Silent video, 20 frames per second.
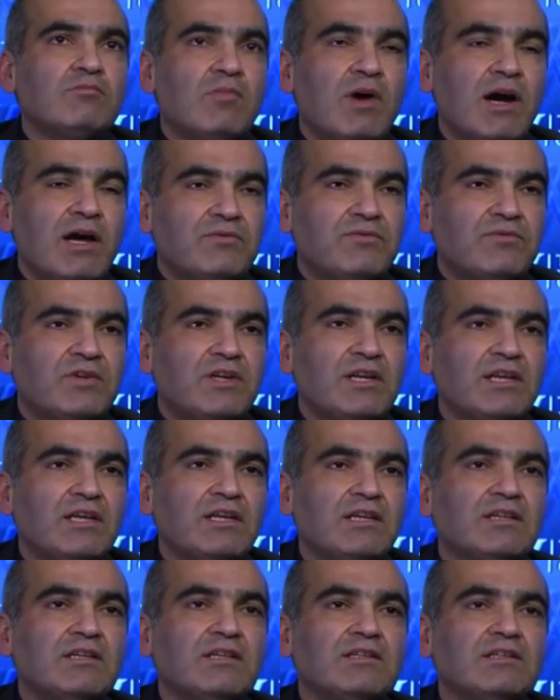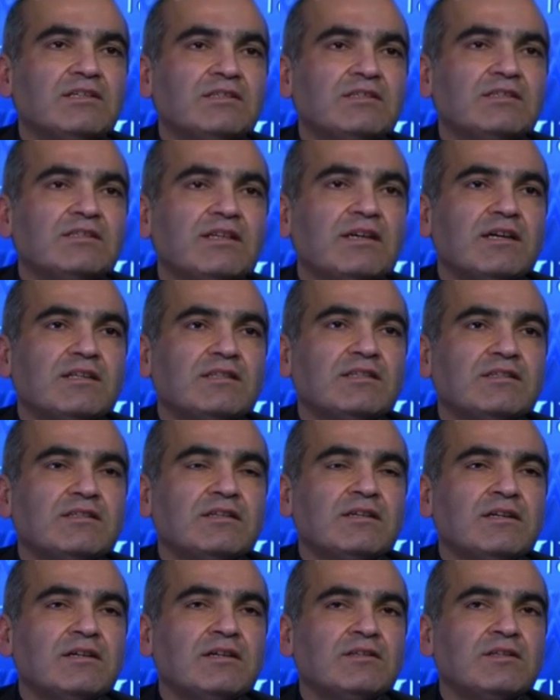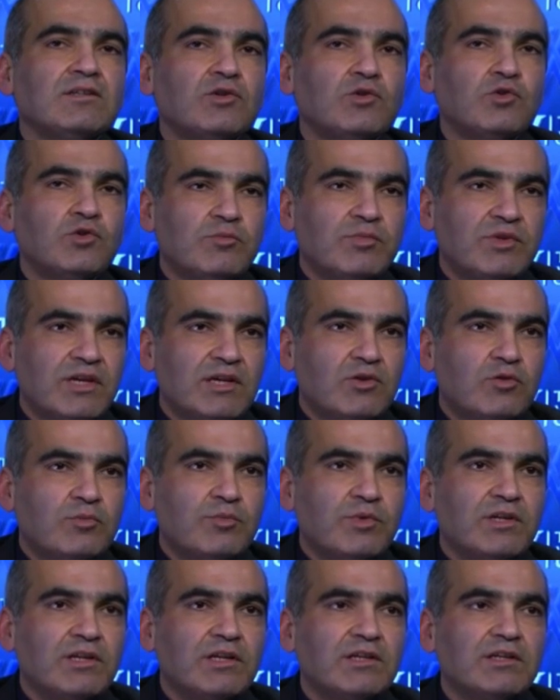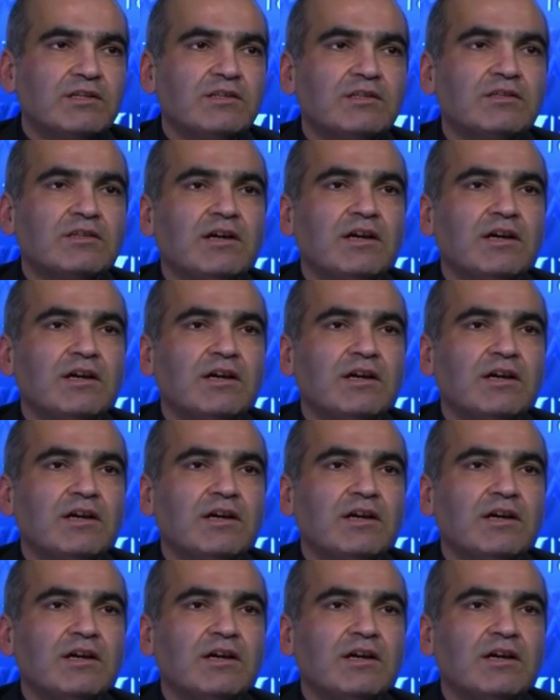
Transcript: My feeling is that there could be an opening,